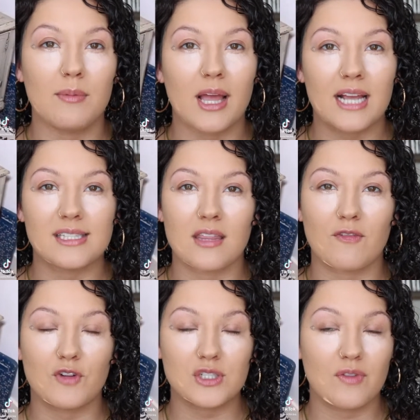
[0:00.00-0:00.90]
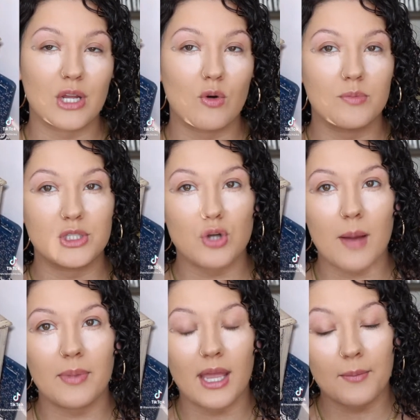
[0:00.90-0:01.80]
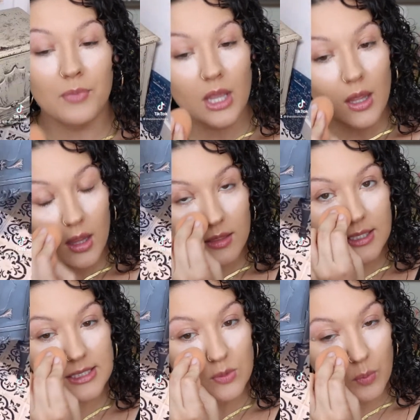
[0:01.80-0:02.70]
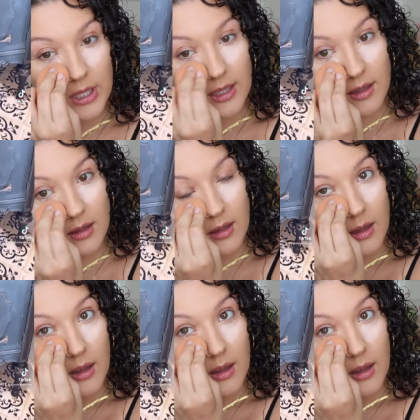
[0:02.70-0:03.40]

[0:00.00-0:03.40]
Like I said, the first video will be dropping this week.